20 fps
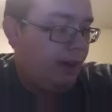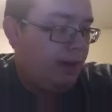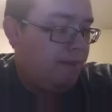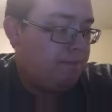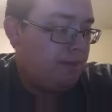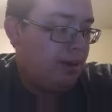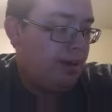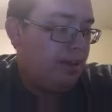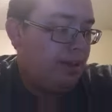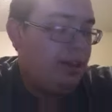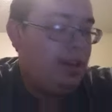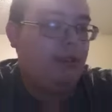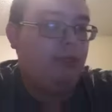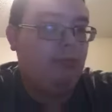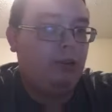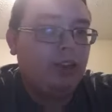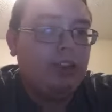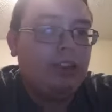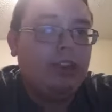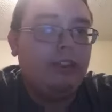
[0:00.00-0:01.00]
but he
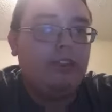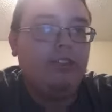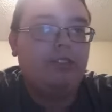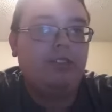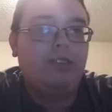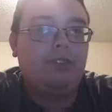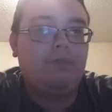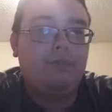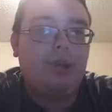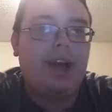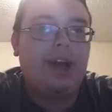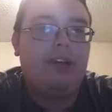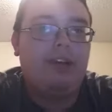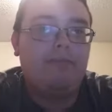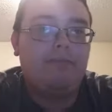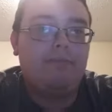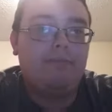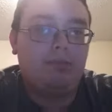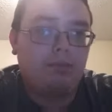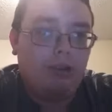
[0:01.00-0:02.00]
really goes by
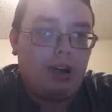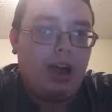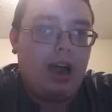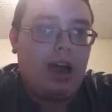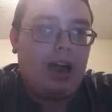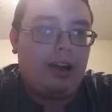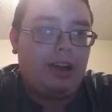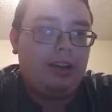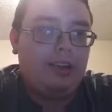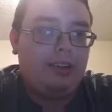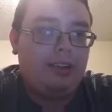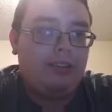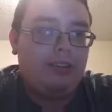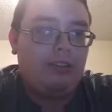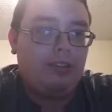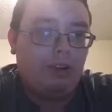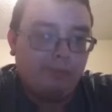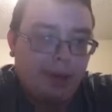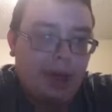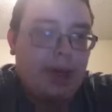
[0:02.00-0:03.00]
Barack
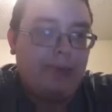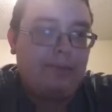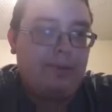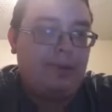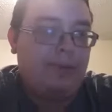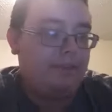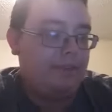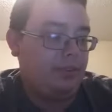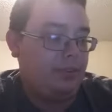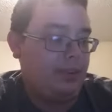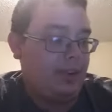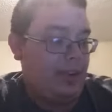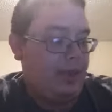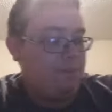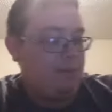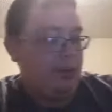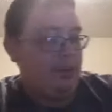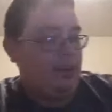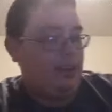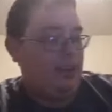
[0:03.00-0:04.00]
Obama, okay?
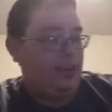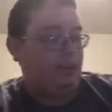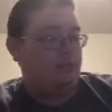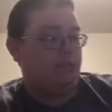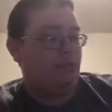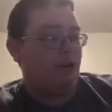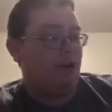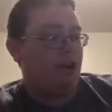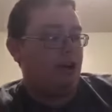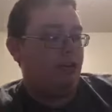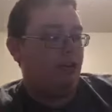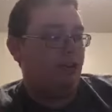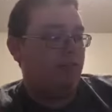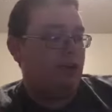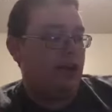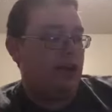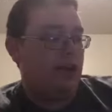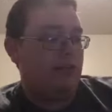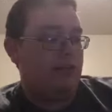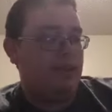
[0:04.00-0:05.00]
But it's Barack
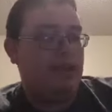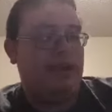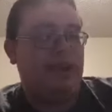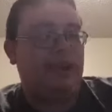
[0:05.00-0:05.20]
Obama in